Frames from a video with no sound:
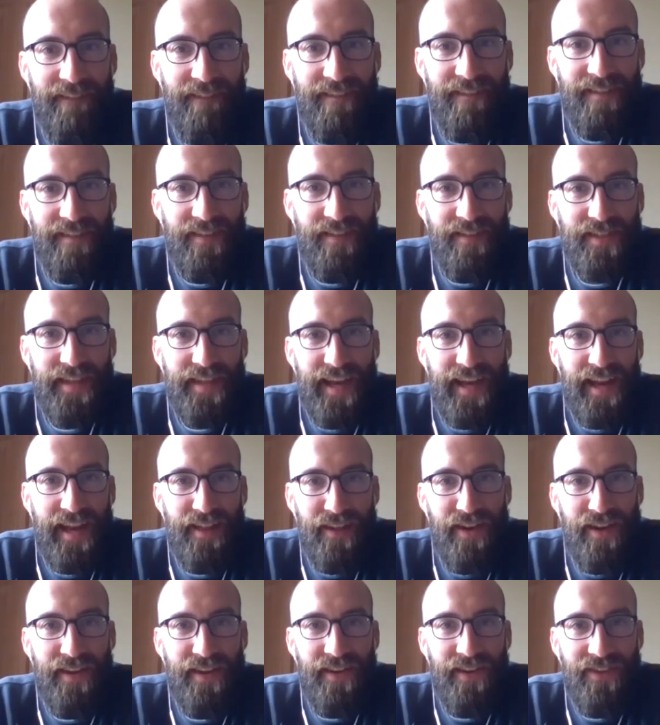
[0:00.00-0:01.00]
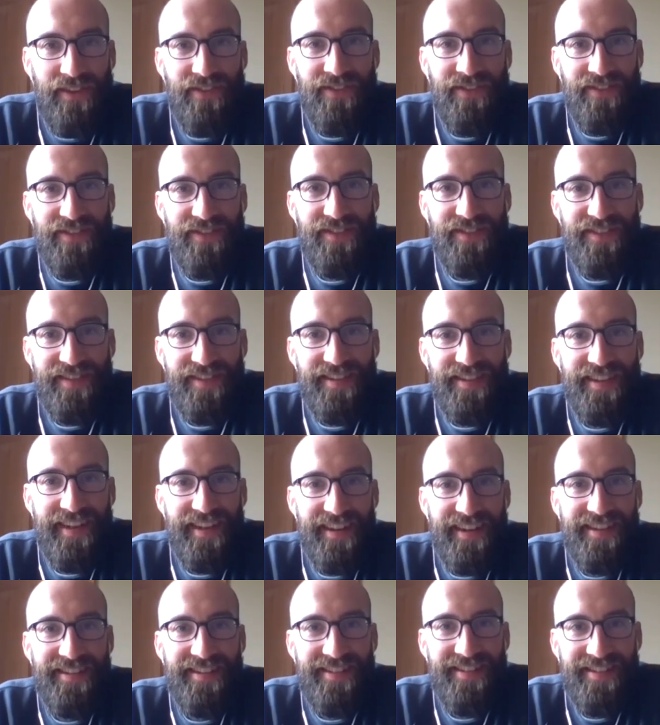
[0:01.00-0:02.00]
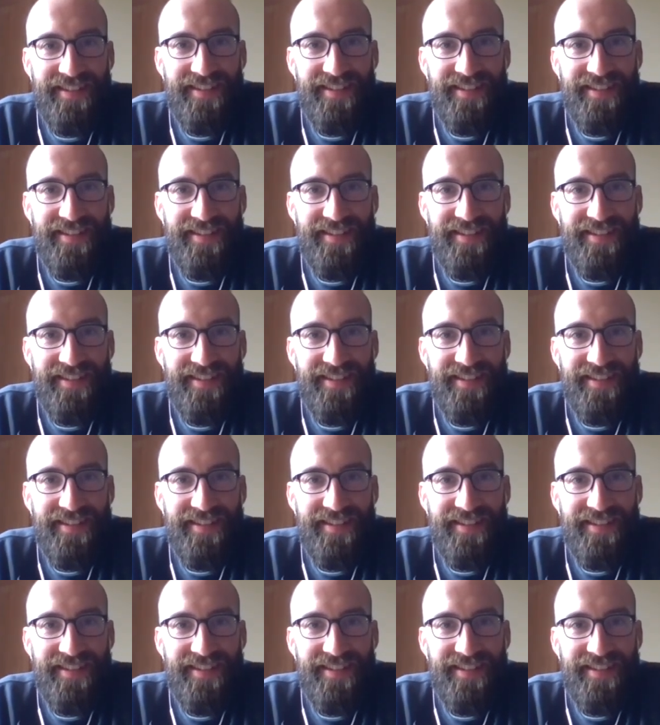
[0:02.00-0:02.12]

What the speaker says: Yeah, both of them. Yeah,